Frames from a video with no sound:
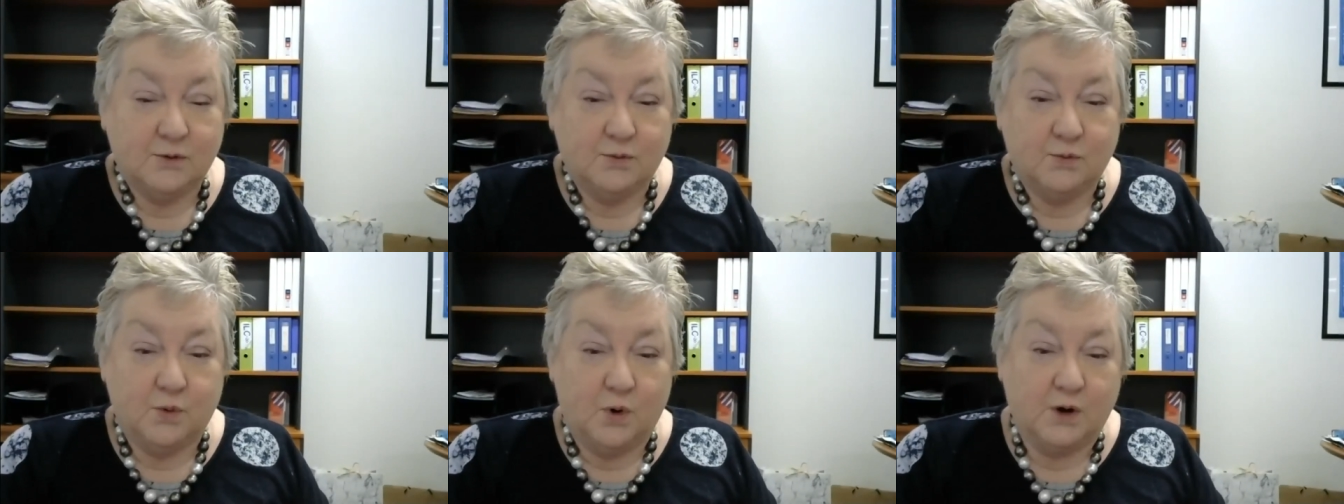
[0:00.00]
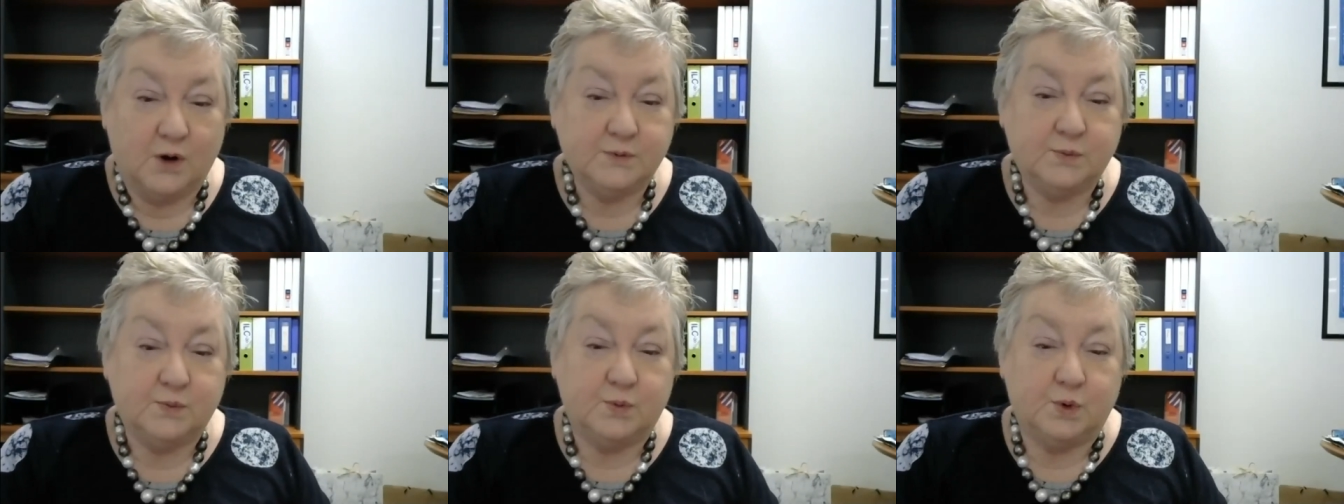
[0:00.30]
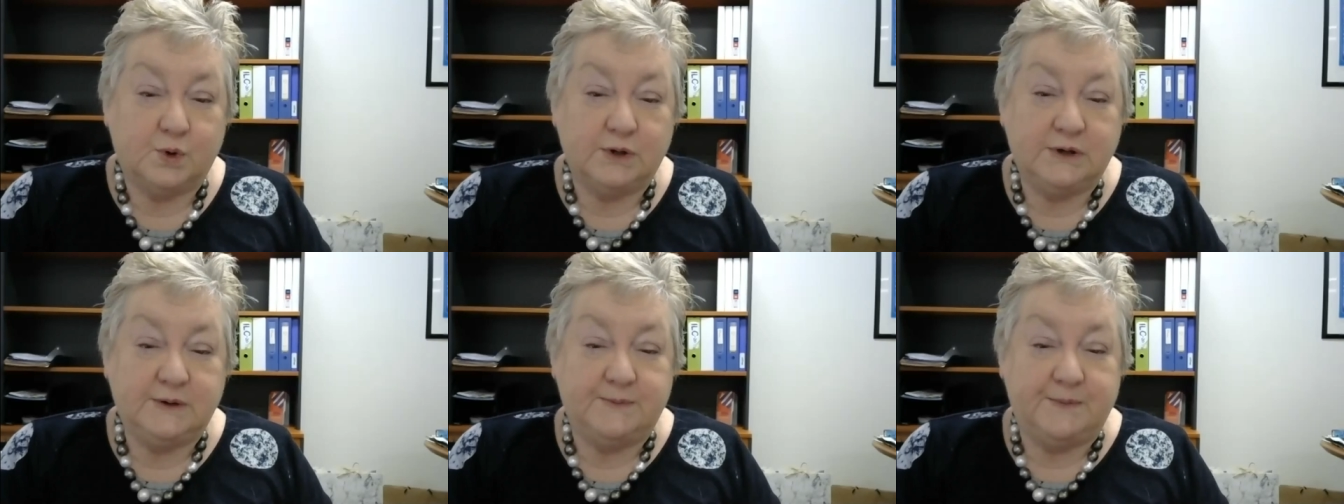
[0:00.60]
what
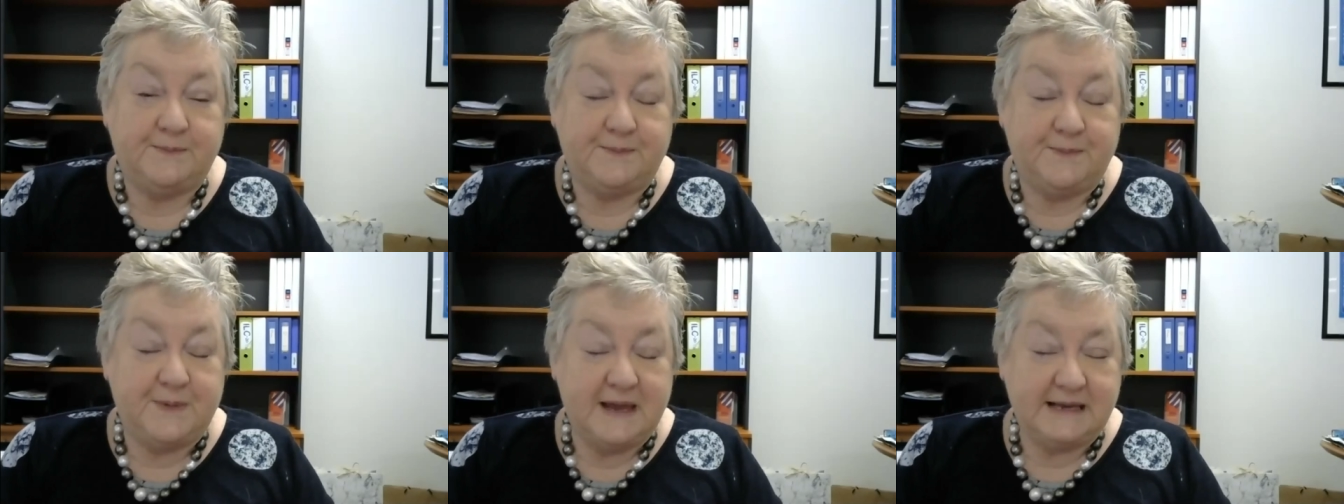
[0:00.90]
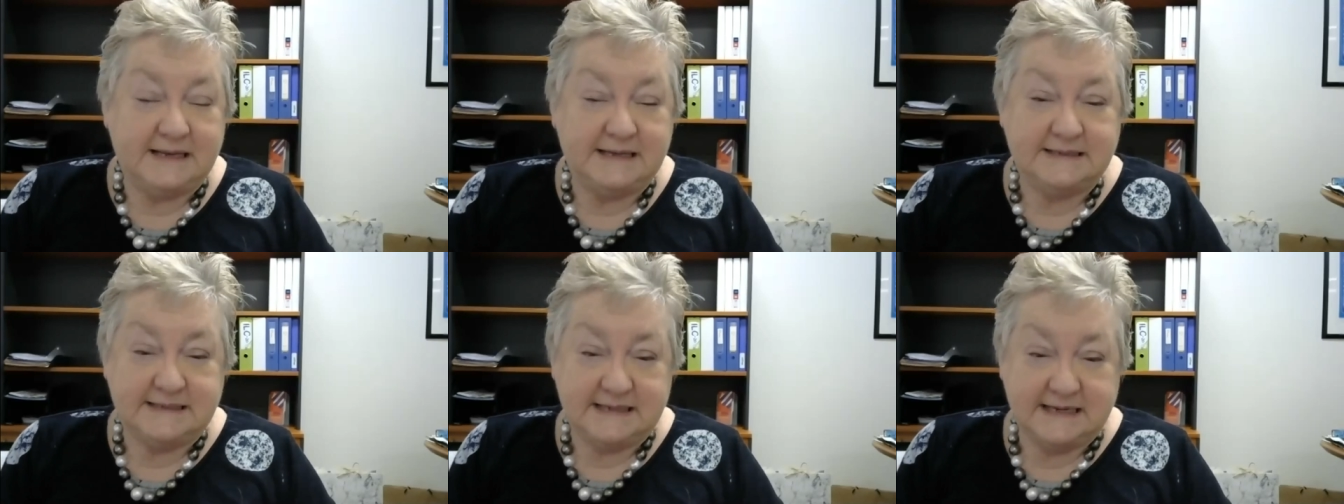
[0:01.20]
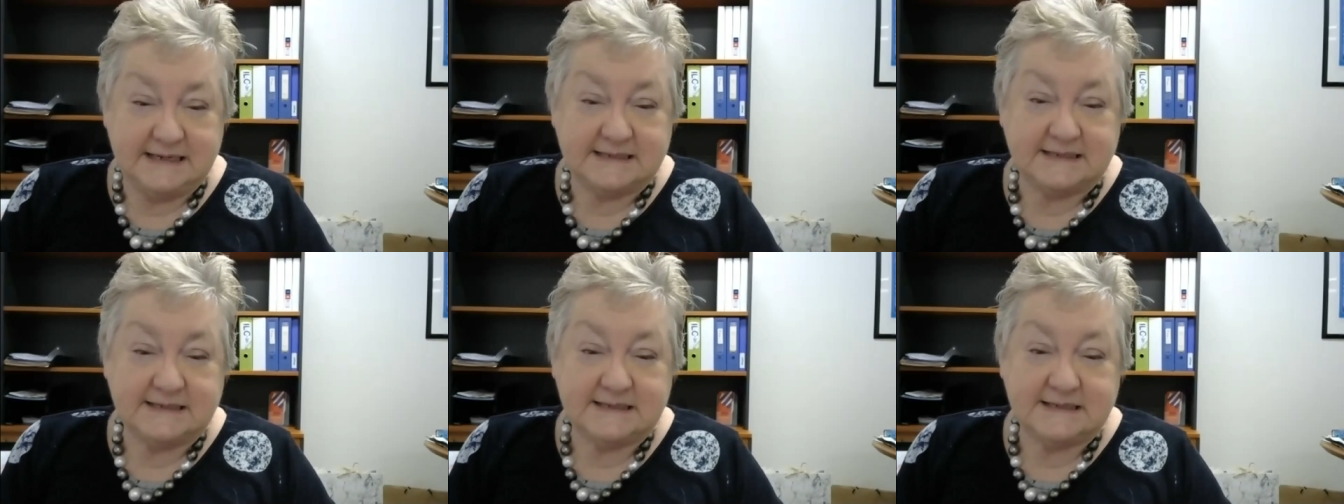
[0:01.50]
would
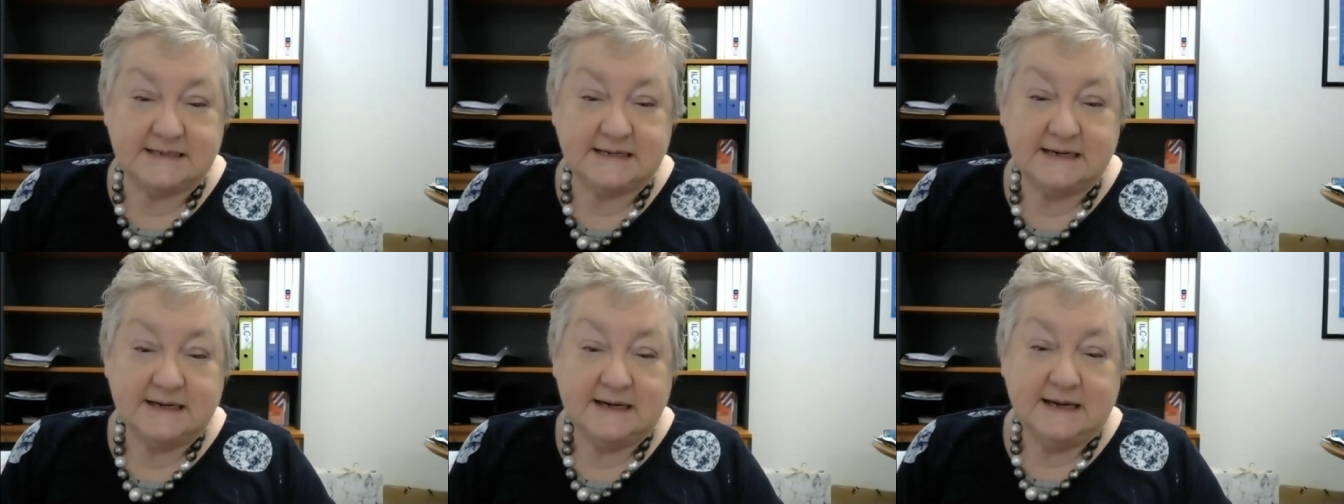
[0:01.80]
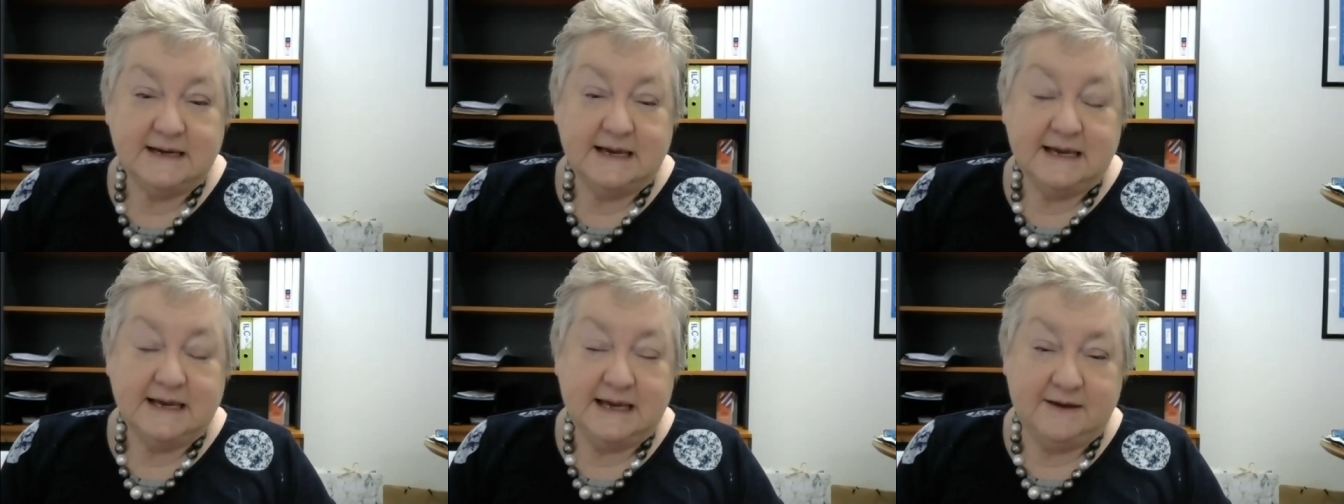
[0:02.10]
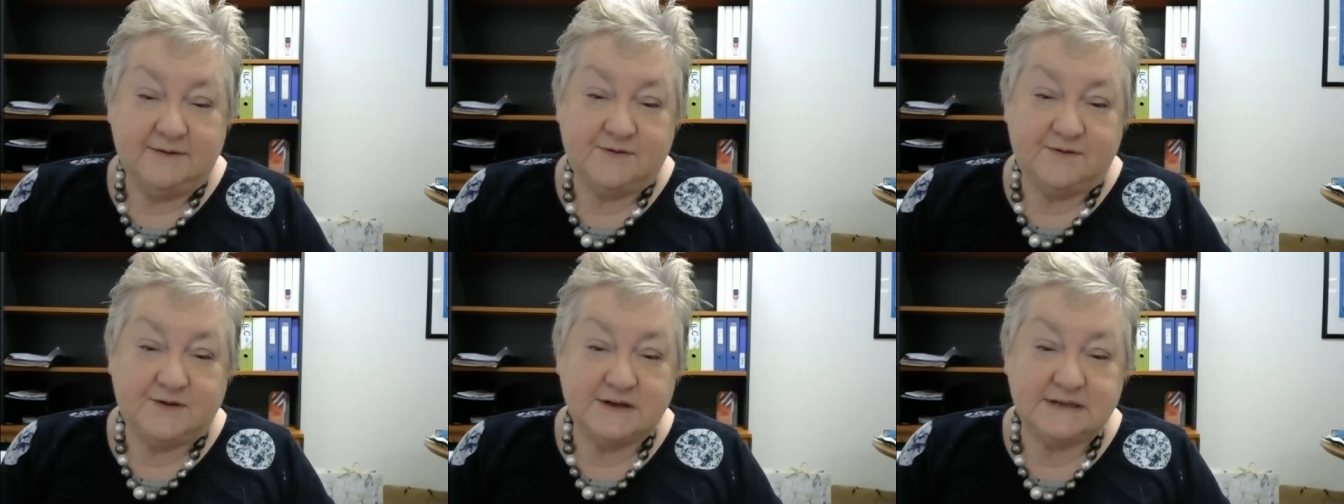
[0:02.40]
exist
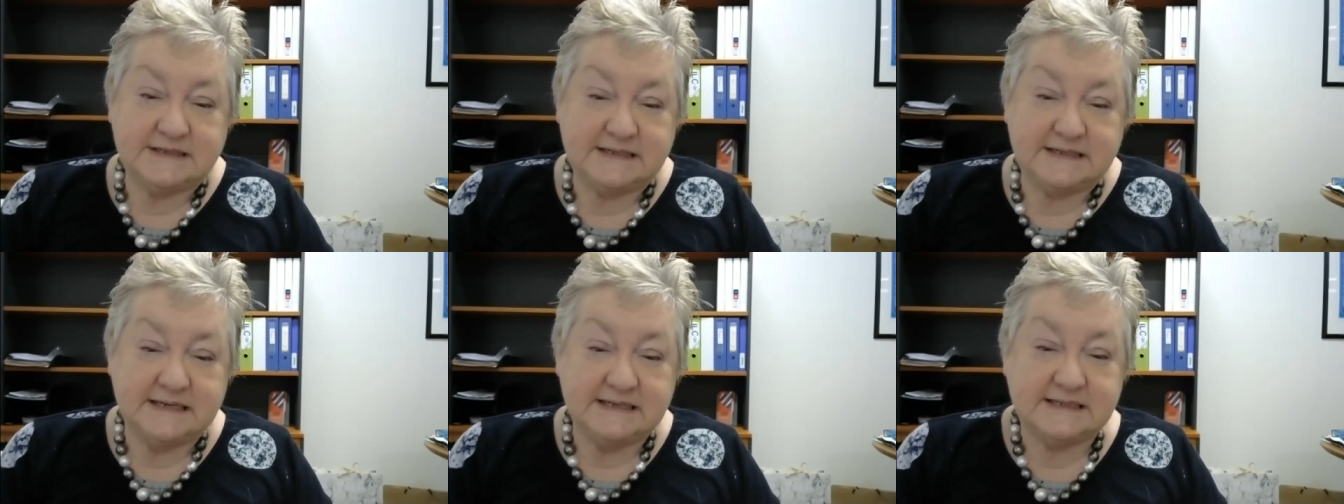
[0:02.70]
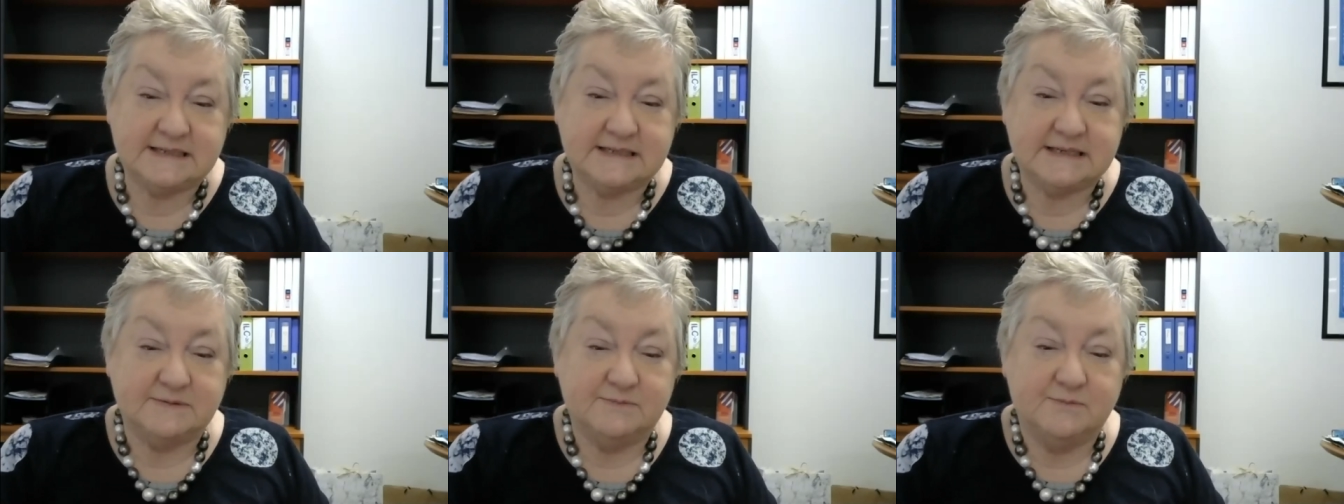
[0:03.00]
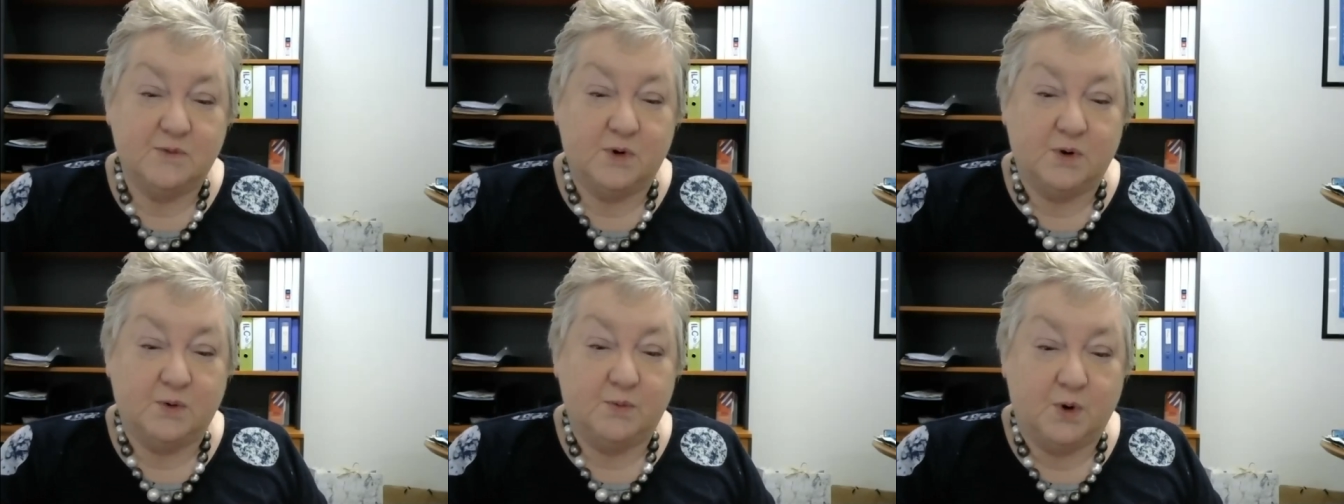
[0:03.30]
if the system
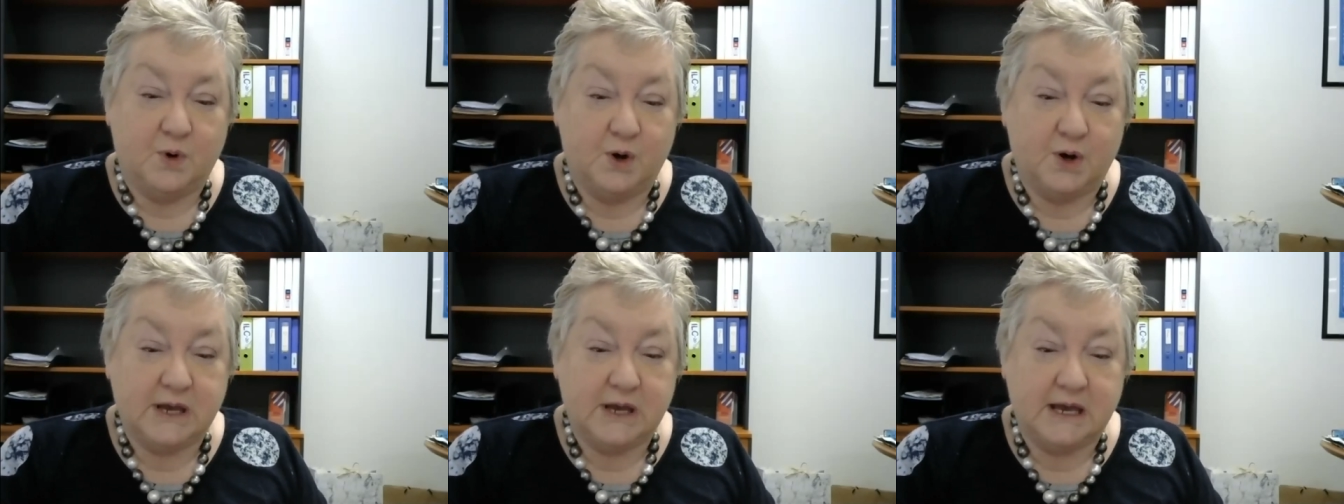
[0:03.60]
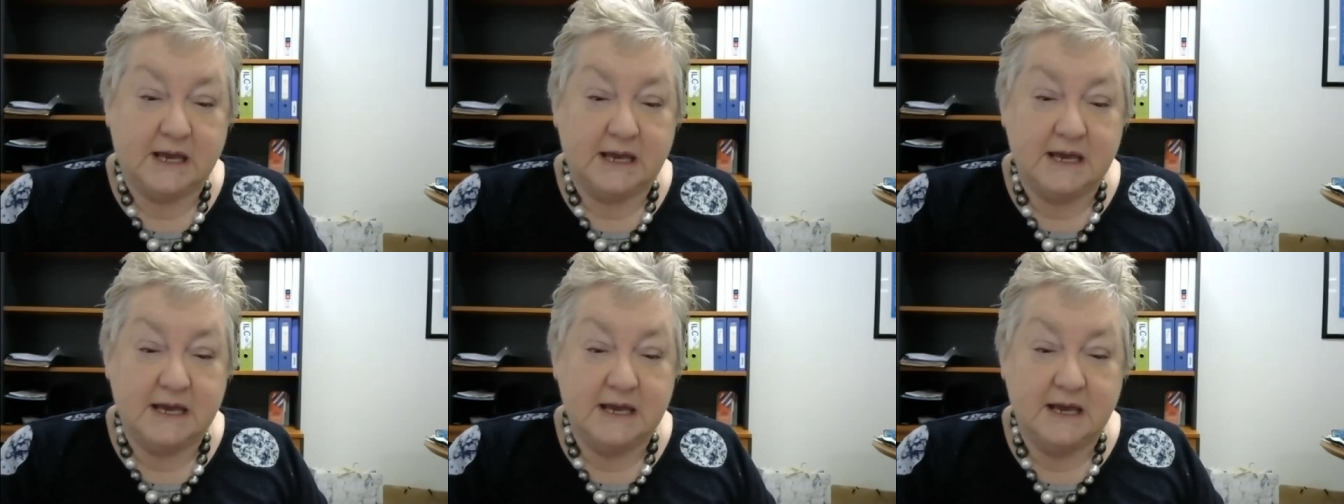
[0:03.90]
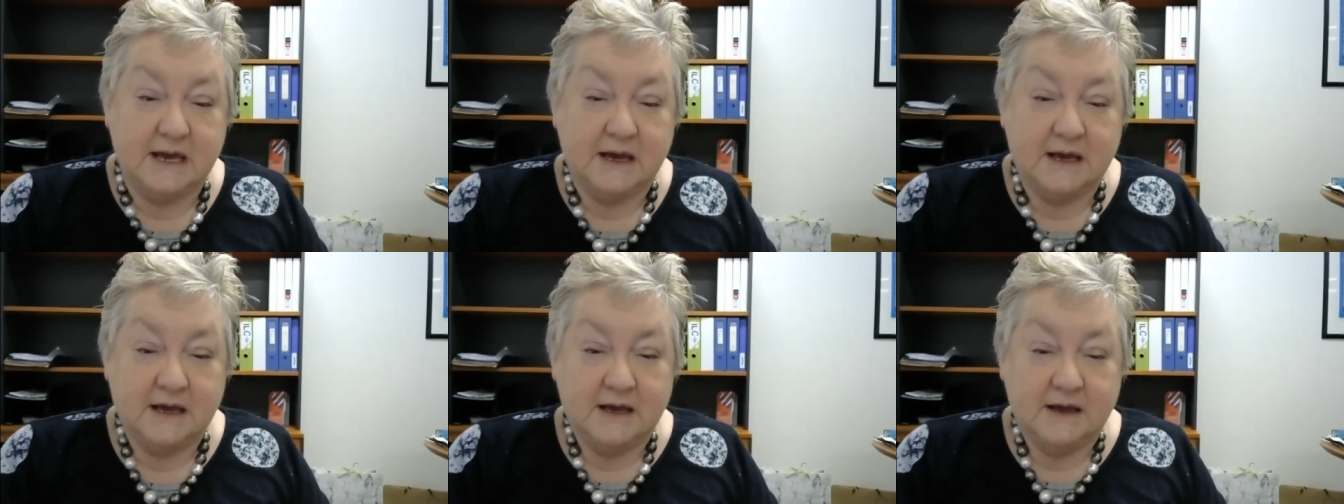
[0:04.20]
were
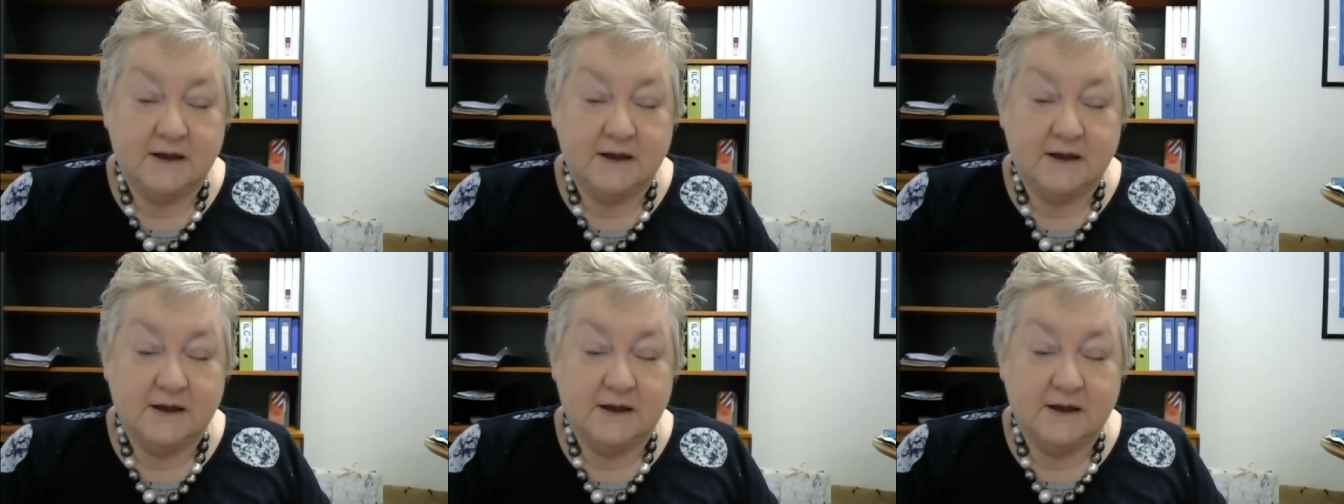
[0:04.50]
working